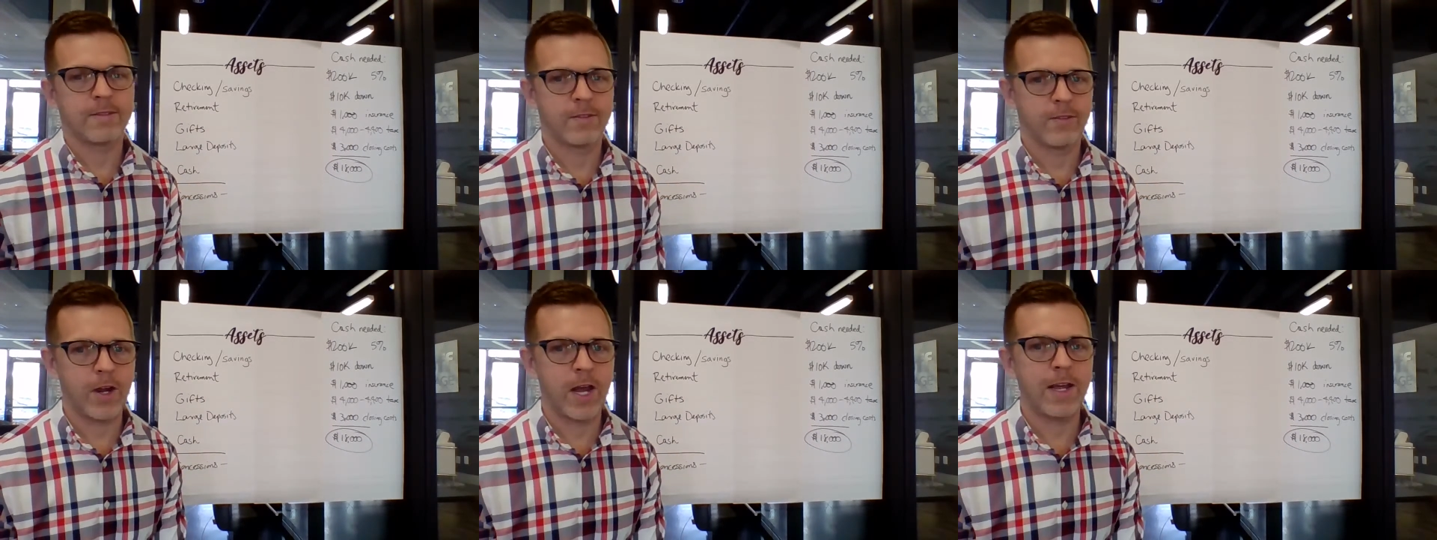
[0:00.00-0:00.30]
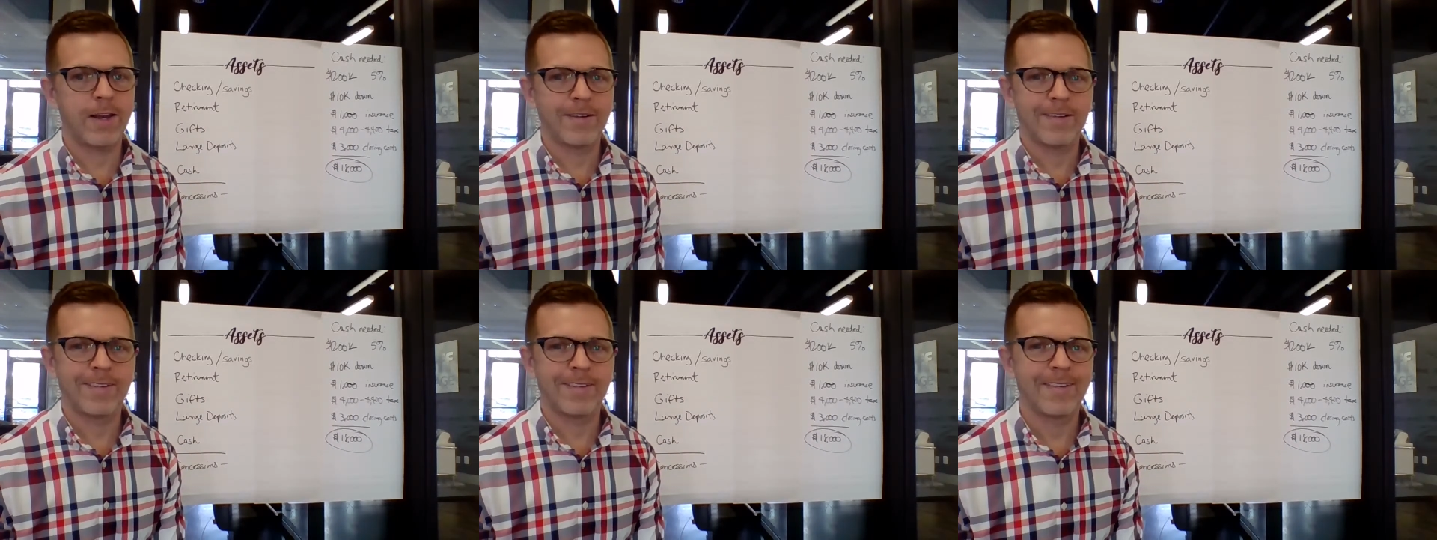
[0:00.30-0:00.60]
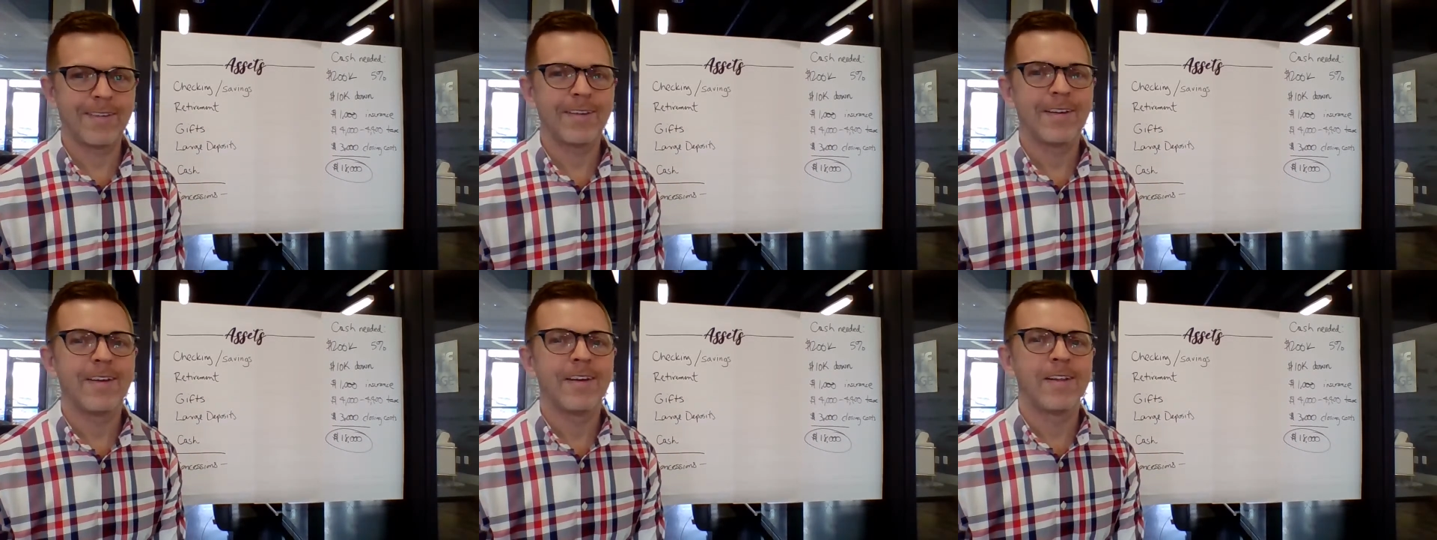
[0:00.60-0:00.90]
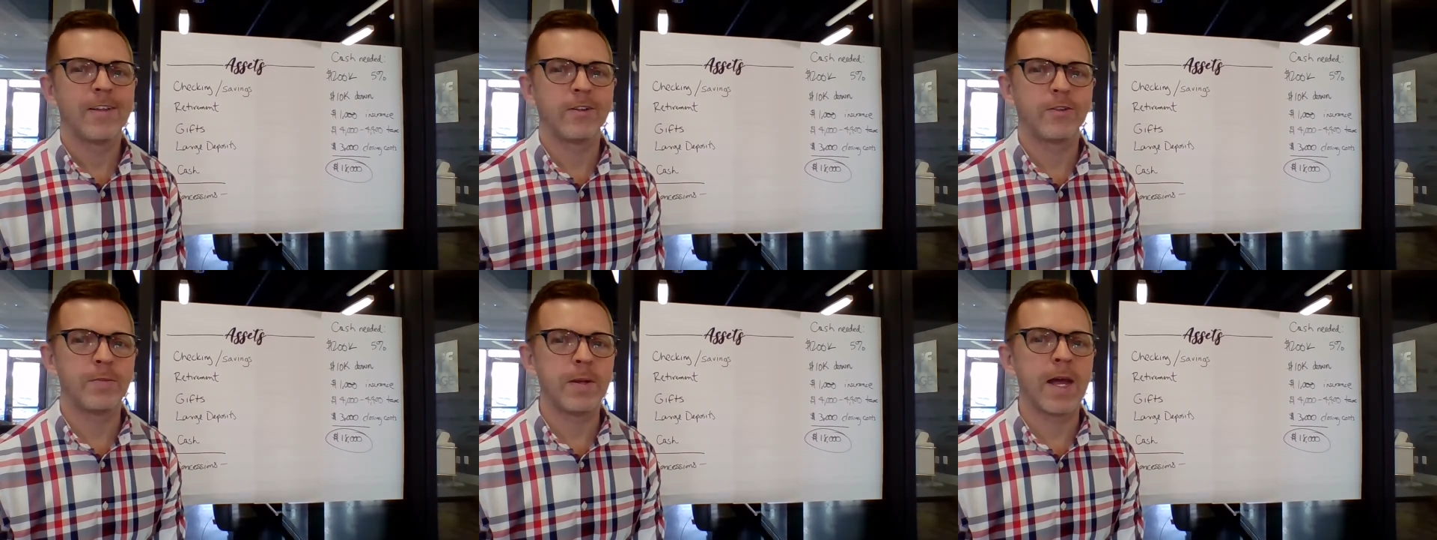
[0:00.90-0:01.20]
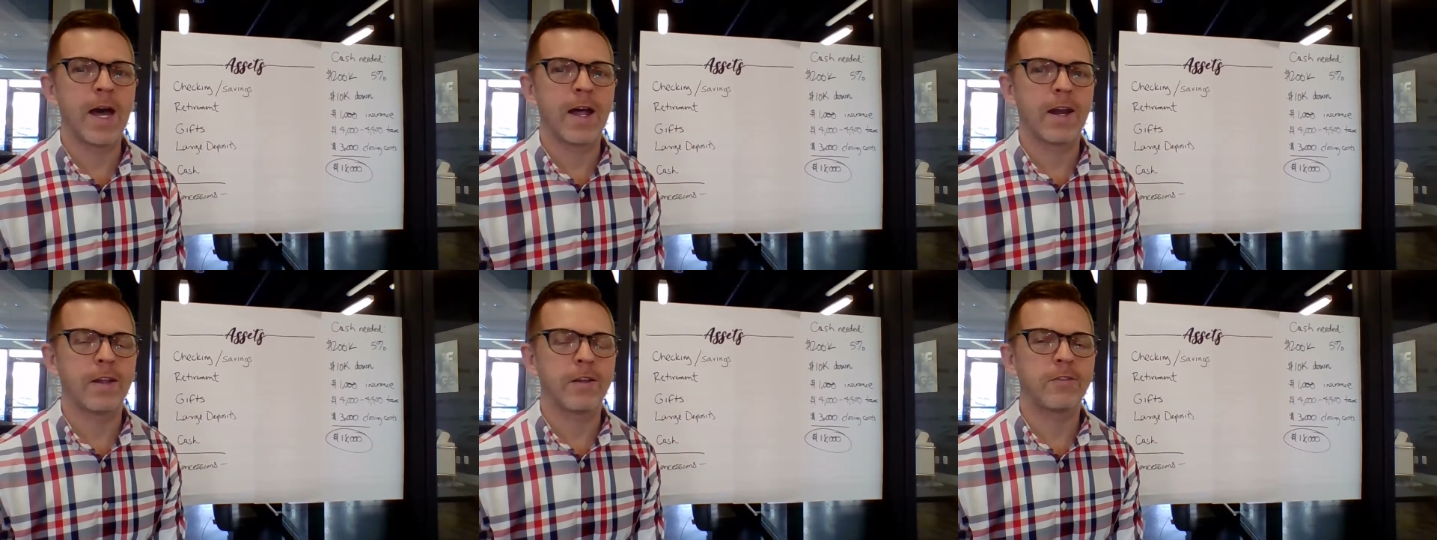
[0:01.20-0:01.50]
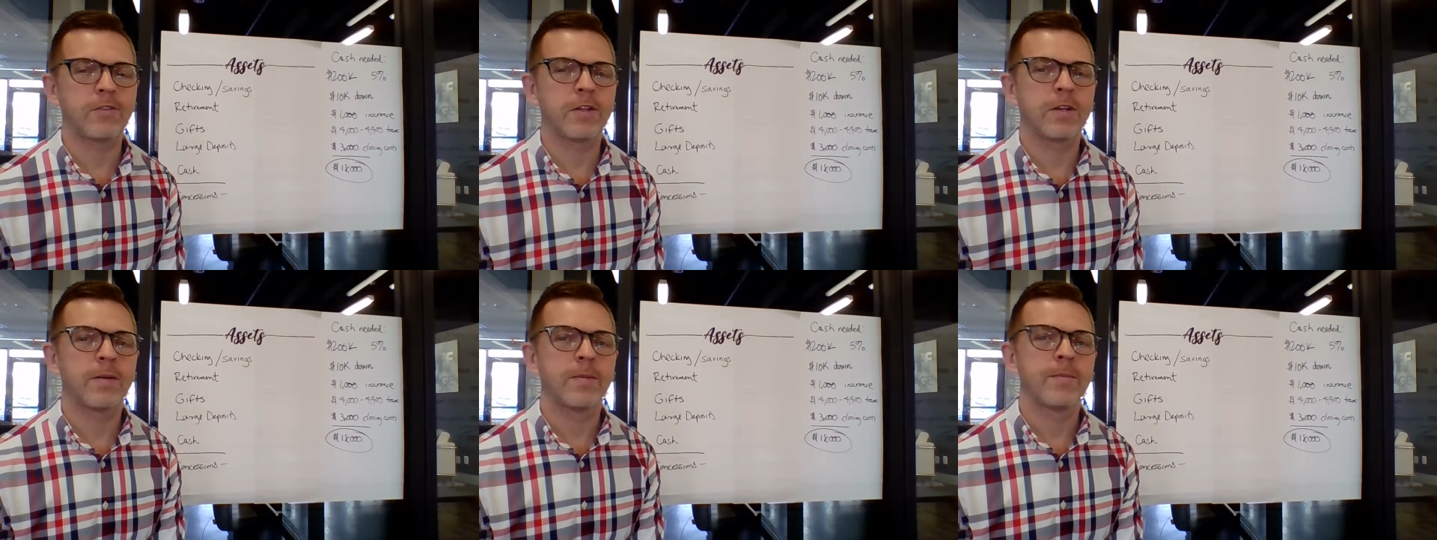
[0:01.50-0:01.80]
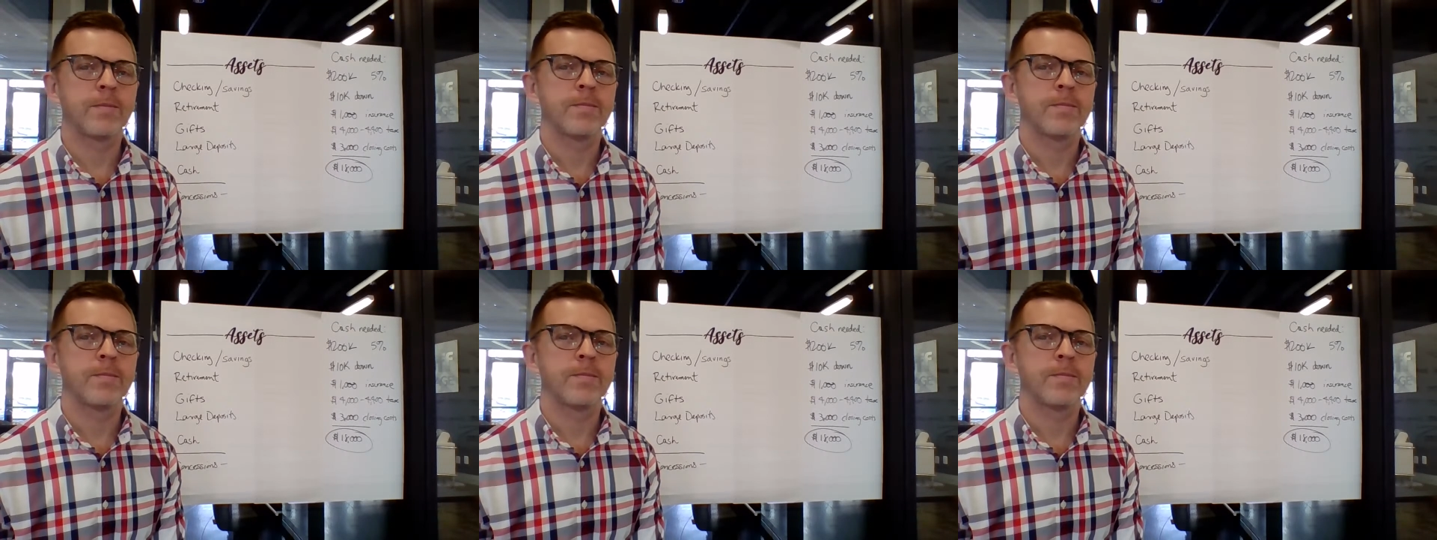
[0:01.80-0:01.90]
right? Let's be honest.